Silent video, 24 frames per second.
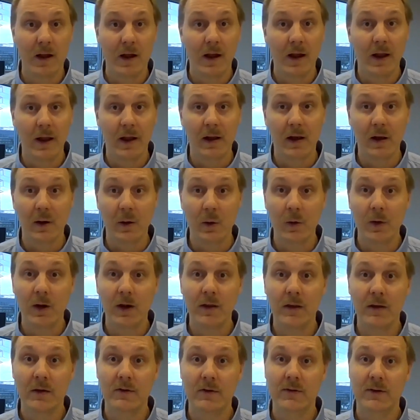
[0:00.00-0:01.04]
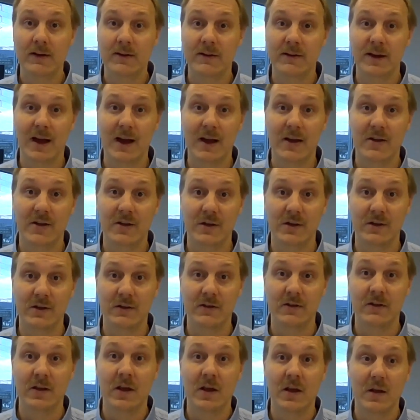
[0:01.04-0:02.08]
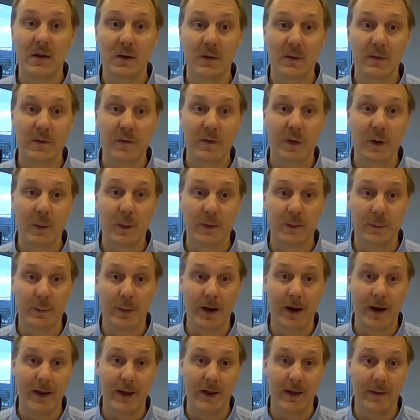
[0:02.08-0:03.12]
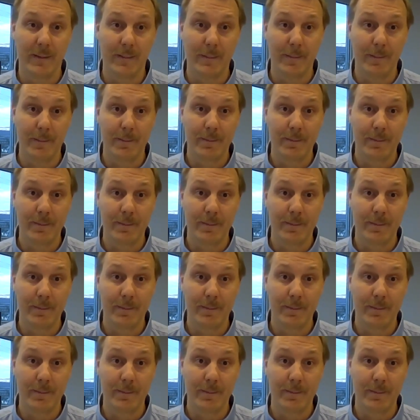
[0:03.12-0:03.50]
including the transactions confirmed by them.